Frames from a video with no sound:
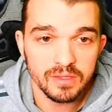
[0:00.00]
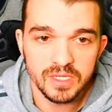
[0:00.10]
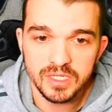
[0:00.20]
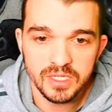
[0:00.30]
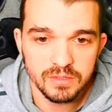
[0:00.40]

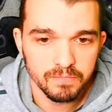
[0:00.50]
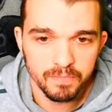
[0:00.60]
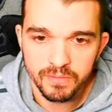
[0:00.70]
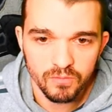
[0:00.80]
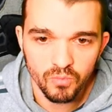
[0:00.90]
this is
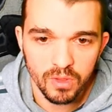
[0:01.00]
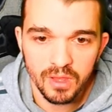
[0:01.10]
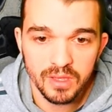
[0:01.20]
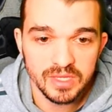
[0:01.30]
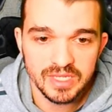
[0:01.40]

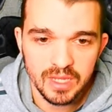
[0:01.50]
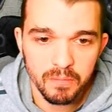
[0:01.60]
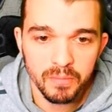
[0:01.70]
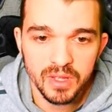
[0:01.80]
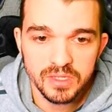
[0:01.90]
the
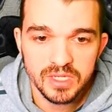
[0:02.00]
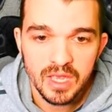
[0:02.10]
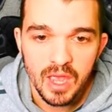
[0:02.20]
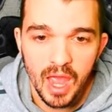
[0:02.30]
same build.